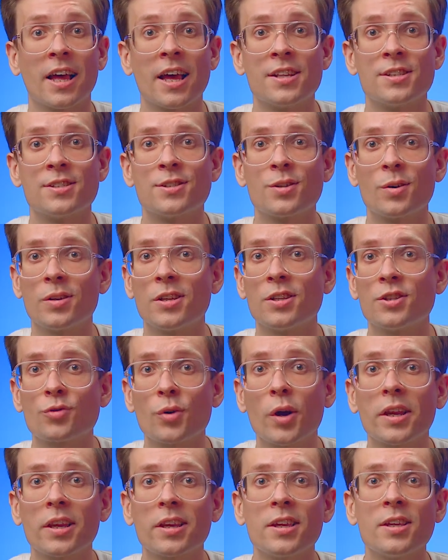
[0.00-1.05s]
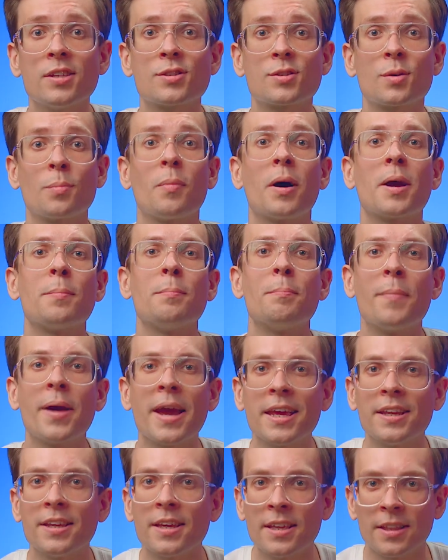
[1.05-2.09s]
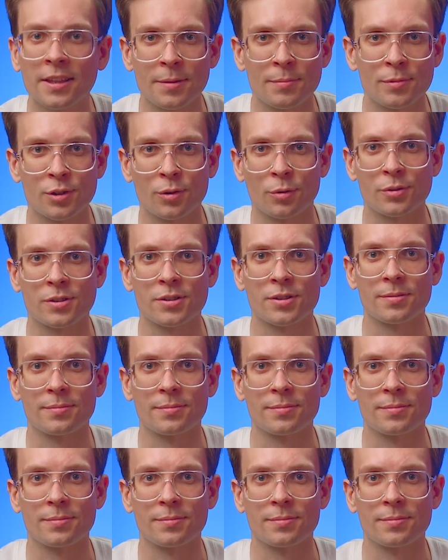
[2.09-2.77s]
and turning trading into my main income source.